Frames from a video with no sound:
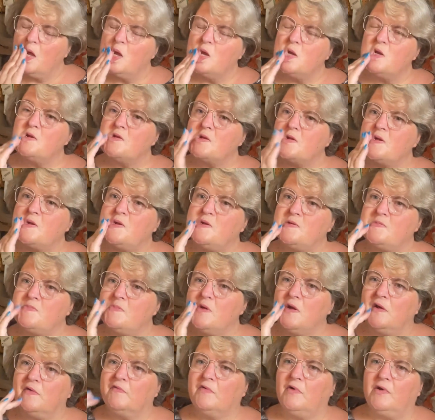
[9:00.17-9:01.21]
Excuse me,
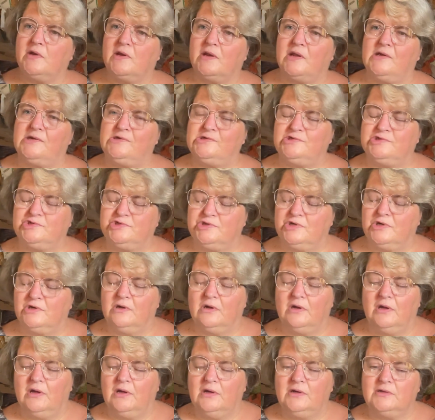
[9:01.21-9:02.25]
I've got an itch.
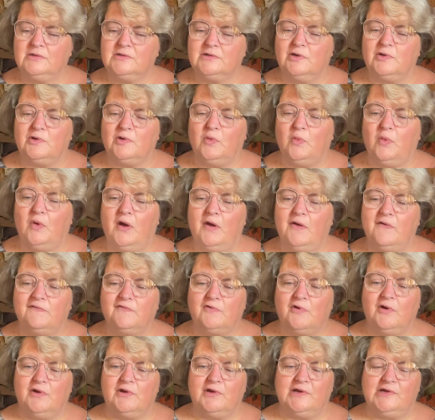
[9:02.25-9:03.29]
Don't know why I've
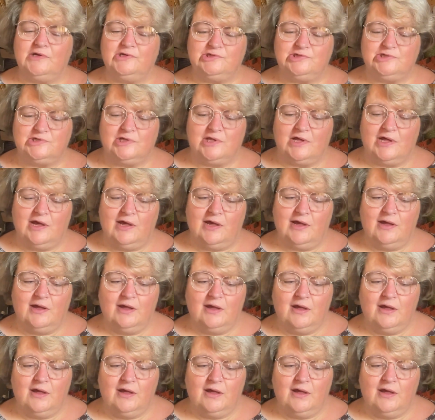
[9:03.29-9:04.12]
got an itch there.